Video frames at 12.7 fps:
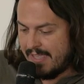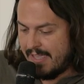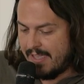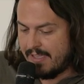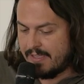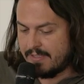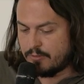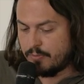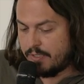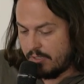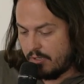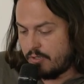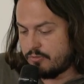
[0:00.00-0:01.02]
And
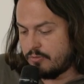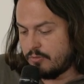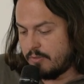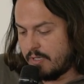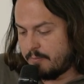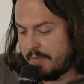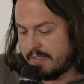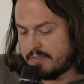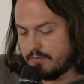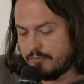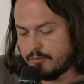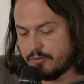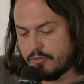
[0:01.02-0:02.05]
we also are
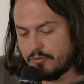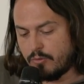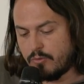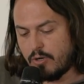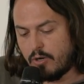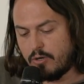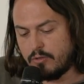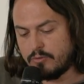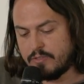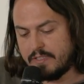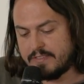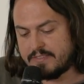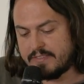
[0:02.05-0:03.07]
passing through the
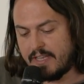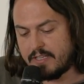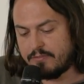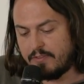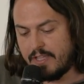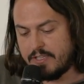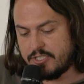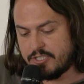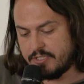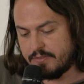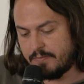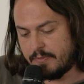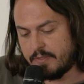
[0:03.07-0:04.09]
so-called
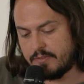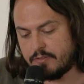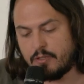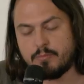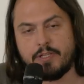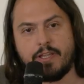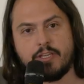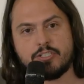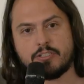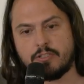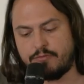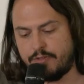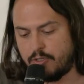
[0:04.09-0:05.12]
stagflation, this
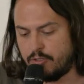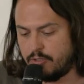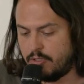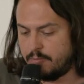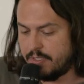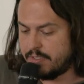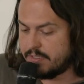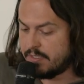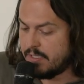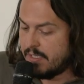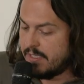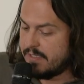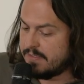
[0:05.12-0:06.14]
combination of economic
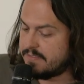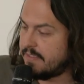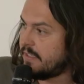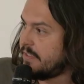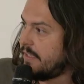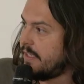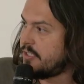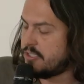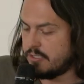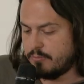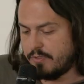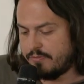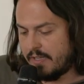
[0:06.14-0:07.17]

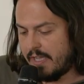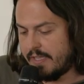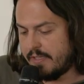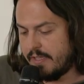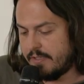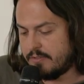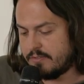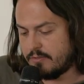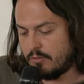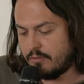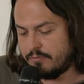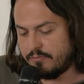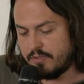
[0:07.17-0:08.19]
stagnation with high rates
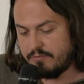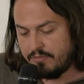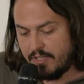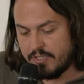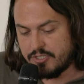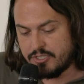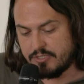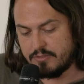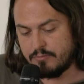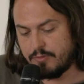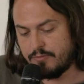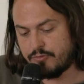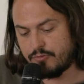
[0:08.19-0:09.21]
of
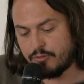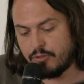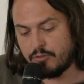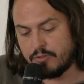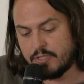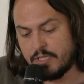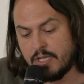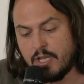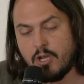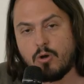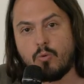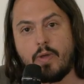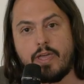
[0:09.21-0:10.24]
inflation, with strong
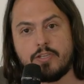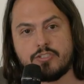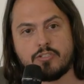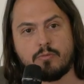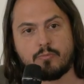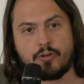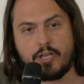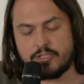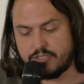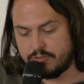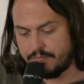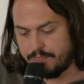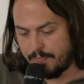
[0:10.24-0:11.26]
wage
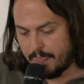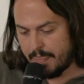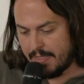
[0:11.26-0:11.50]
compression.